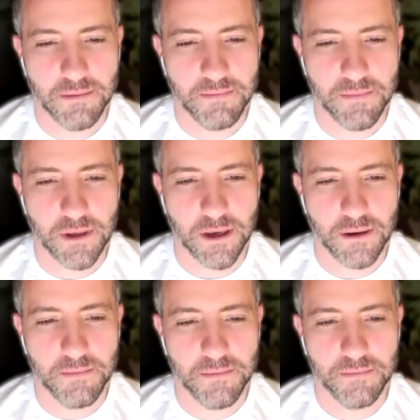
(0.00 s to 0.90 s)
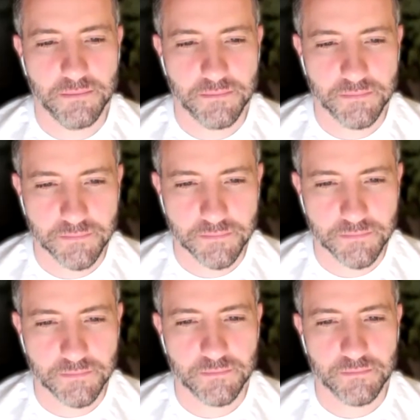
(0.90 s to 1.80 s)
or an yeah. na it's about our drug
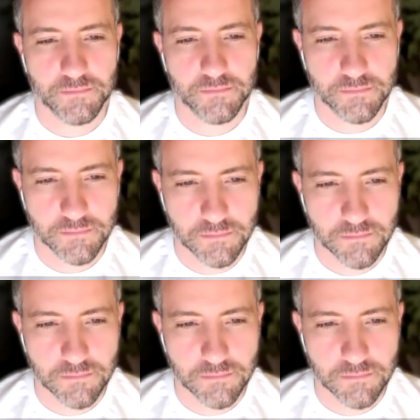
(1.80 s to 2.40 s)
and so or